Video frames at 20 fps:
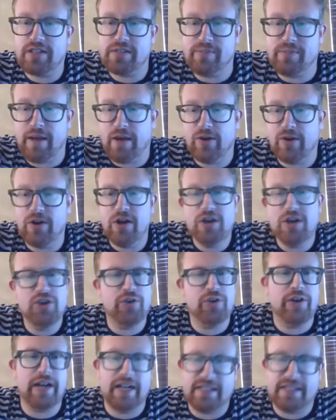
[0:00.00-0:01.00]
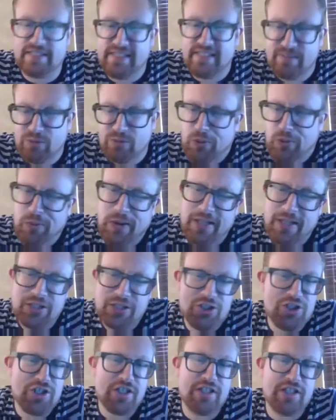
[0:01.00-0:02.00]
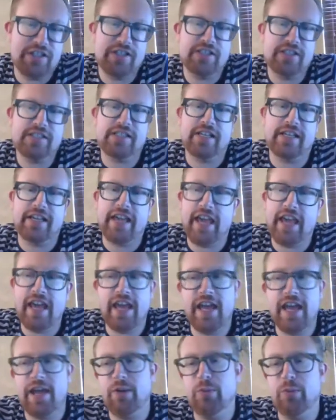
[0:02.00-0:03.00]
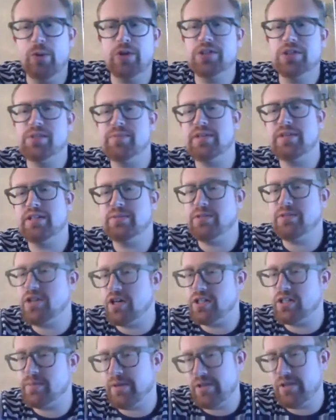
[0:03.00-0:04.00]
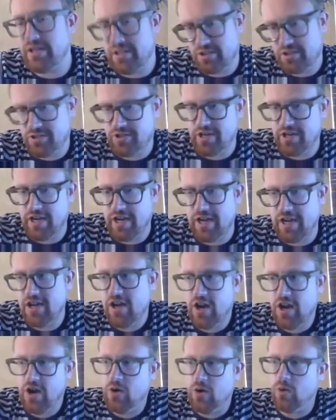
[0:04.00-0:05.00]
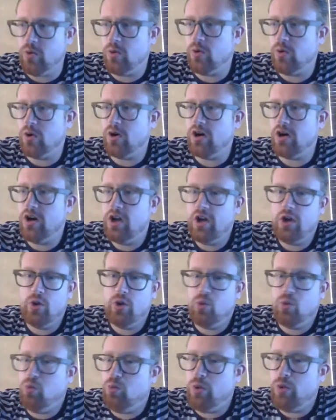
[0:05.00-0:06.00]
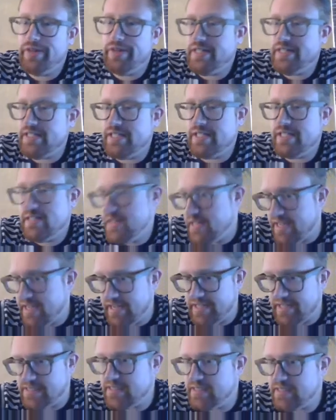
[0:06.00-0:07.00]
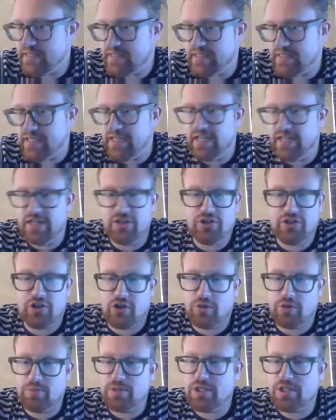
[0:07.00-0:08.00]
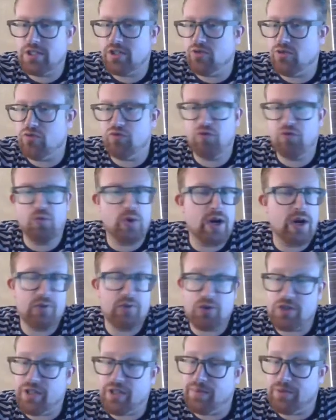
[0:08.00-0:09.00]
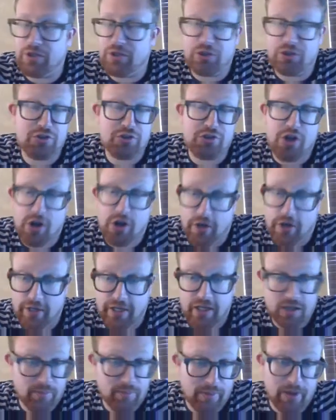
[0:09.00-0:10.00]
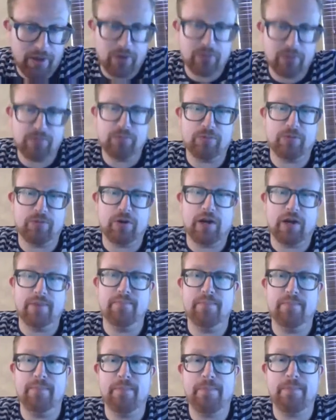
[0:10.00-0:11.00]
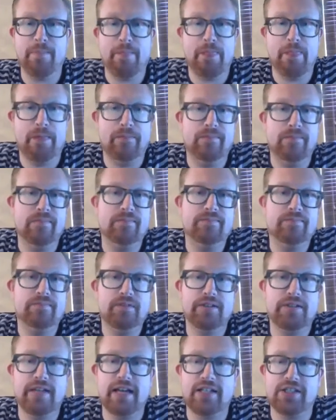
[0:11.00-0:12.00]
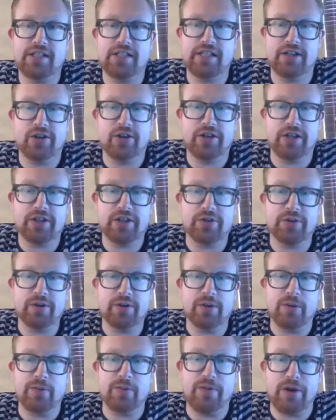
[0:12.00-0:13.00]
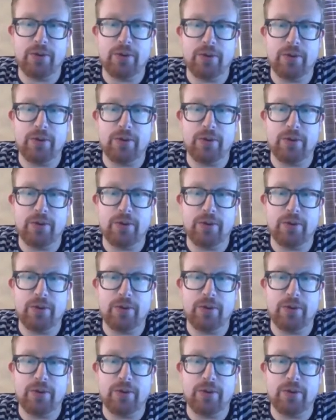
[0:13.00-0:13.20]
about. You can ask them questions like, hey, what are some things we talked about yesterday? Or what is this in terms of whatever subject you're talking about? Okay? That's the introductory review.